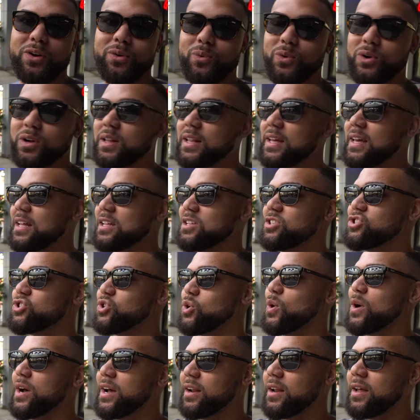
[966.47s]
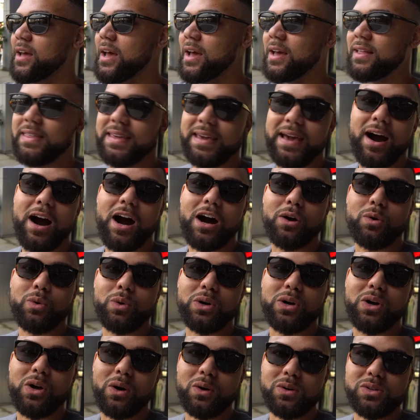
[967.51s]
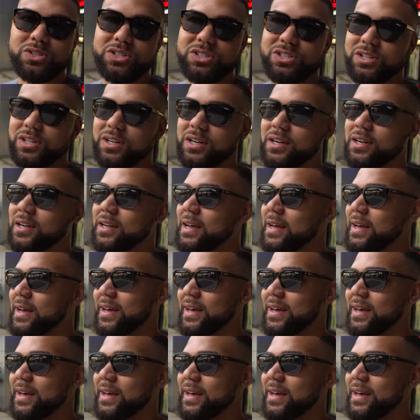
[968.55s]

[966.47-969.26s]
really enjoyed the Aqua Coaster,